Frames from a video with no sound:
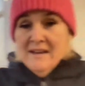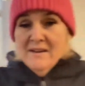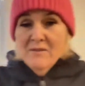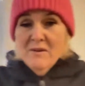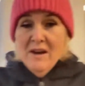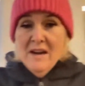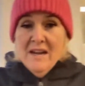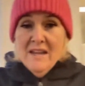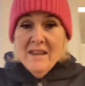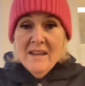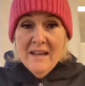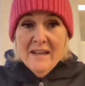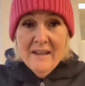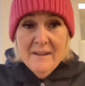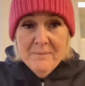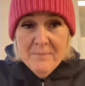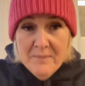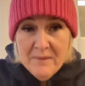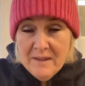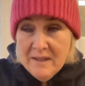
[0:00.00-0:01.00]
right there.
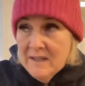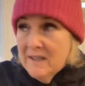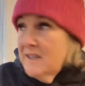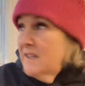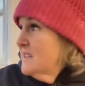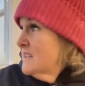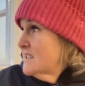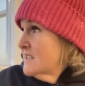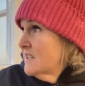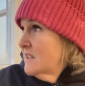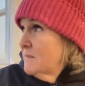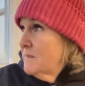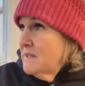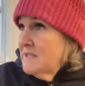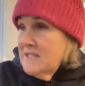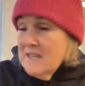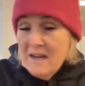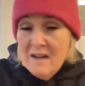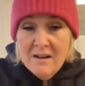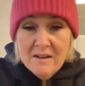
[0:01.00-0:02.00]
It's still a bit
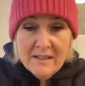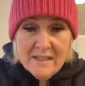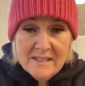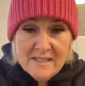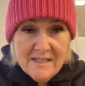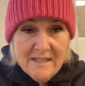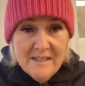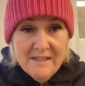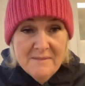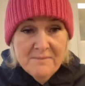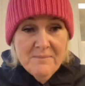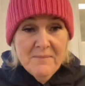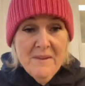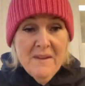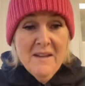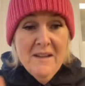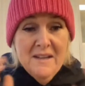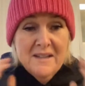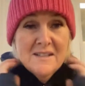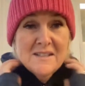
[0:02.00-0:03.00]
dark, isn't it?
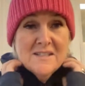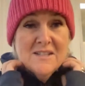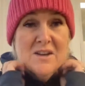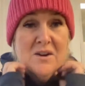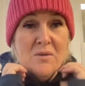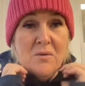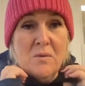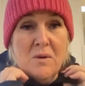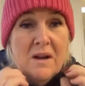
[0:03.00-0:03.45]
So